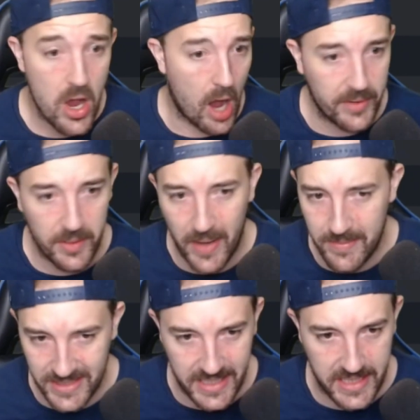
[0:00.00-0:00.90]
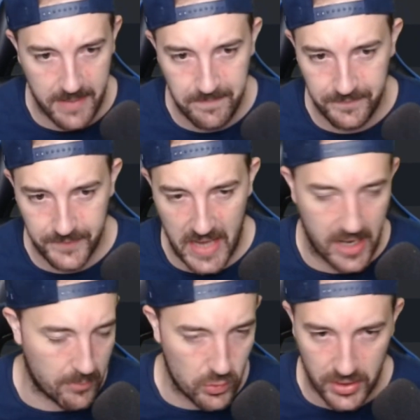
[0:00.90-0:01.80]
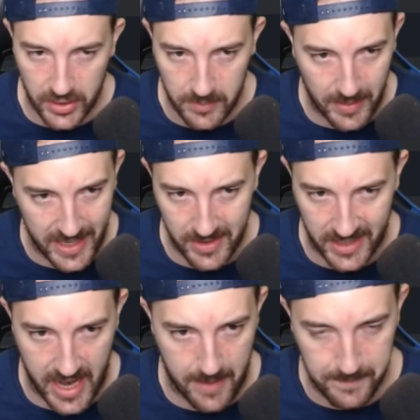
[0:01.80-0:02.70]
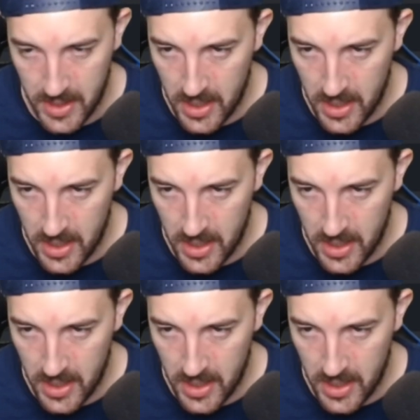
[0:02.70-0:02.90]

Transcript: I'm going to play him at CDM and I'm also going to play him at cam.